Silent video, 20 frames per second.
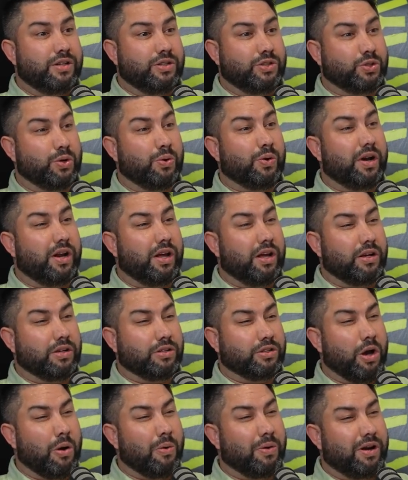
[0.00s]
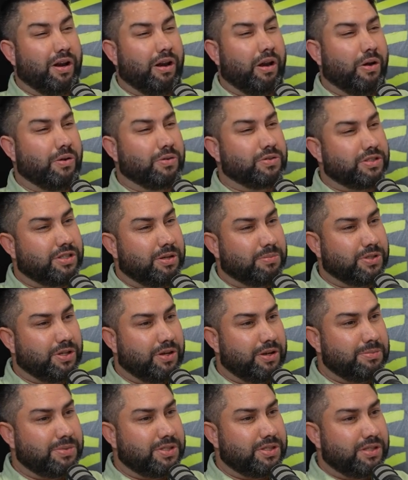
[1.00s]
go it alone
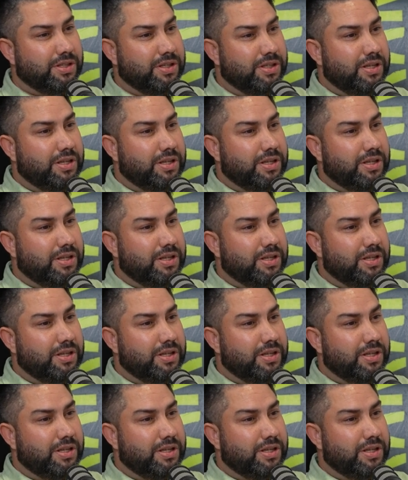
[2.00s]
sometimes.